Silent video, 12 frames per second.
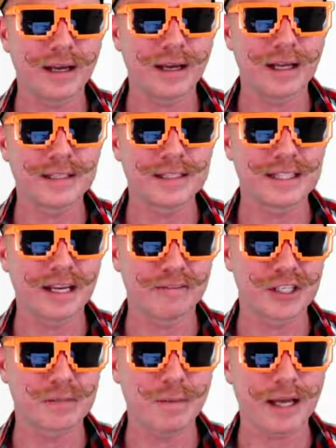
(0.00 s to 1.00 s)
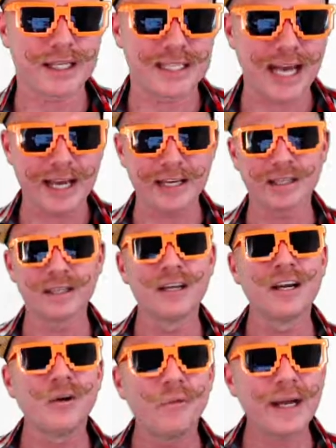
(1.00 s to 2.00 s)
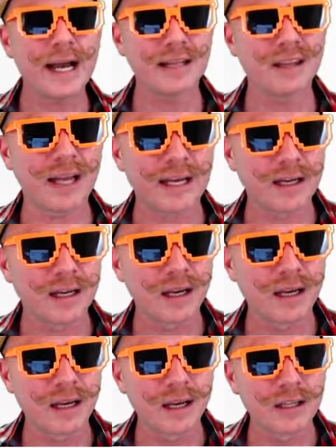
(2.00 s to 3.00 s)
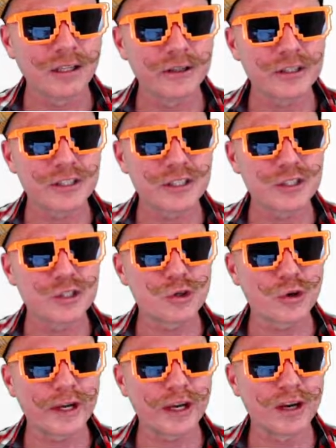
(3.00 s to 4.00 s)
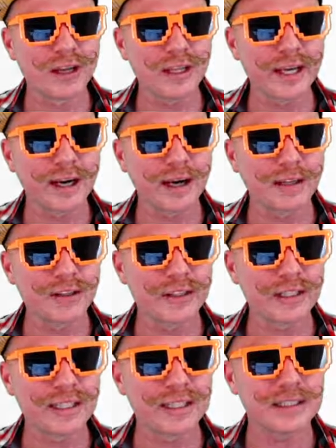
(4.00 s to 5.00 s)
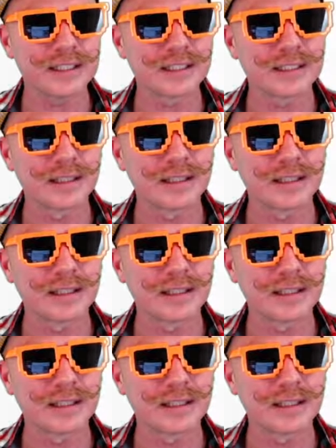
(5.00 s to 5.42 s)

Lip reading: instead of a snake, we had like Lucas's drawing earlier? Look at this.